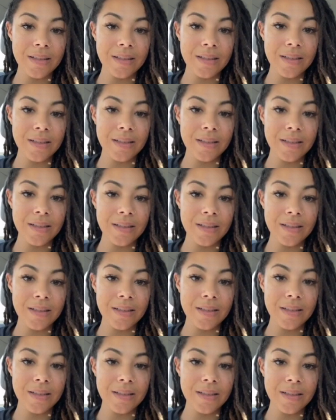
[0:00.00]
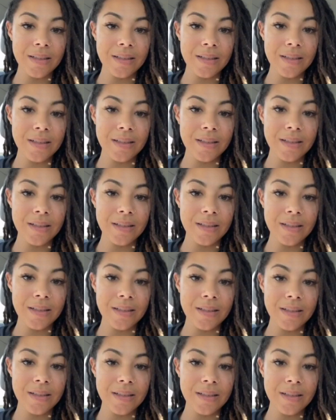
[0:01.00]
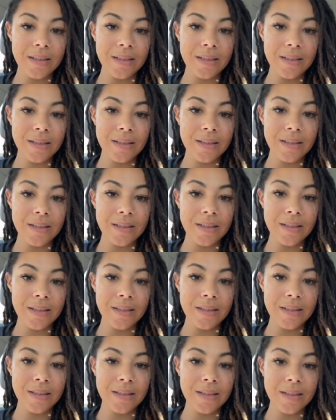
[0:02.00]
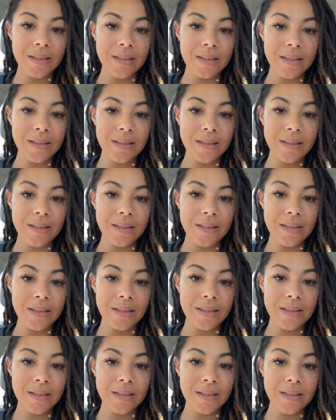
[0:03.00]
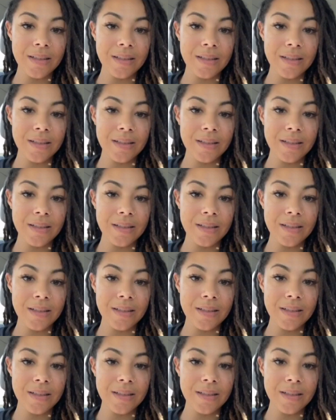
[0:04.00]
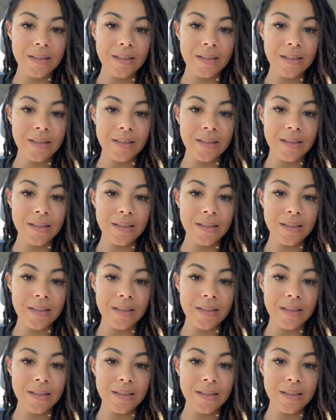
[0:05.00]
(not speaking)